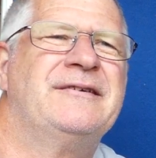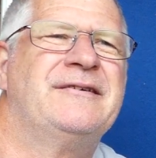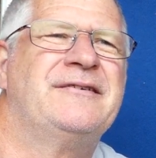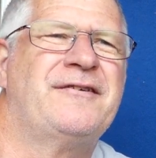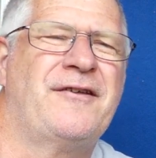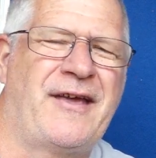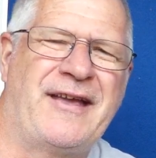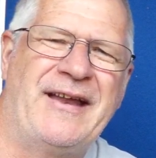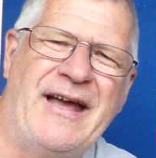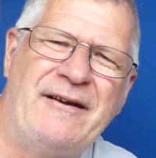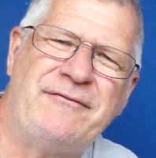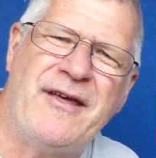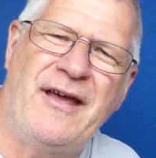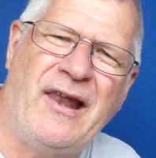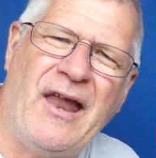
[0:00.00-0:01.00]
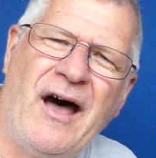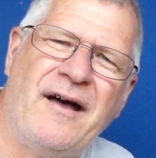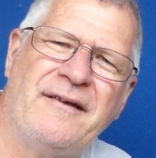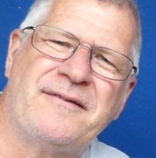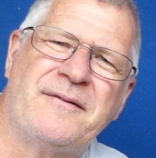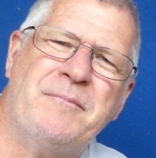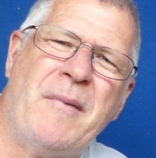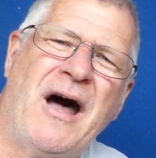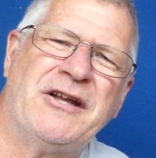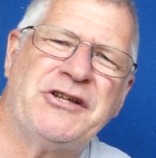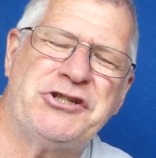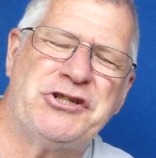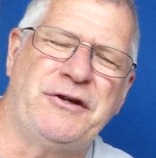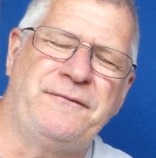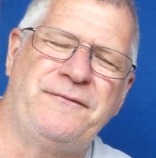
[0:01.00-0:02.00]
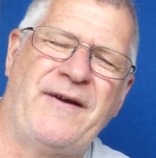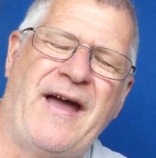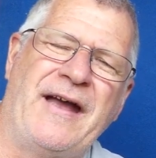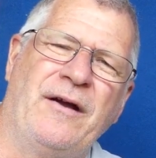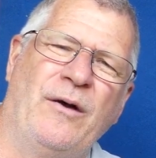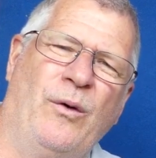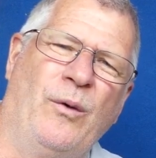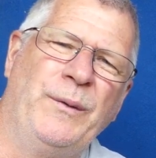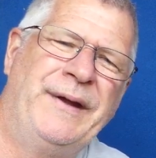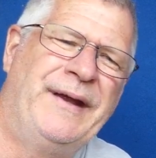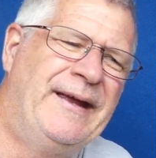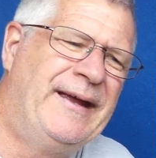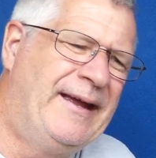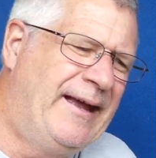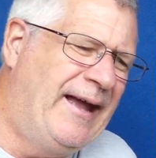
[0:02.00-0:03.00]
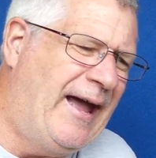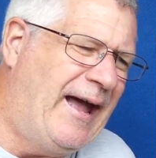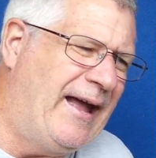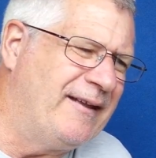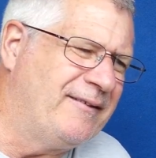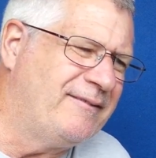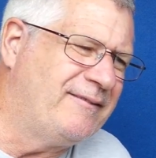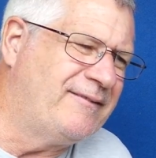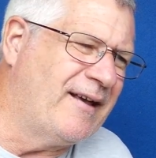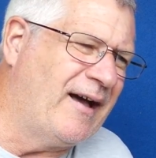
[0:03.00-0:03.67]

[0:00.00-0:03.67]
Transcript: so they can have their last march at Fangorn, and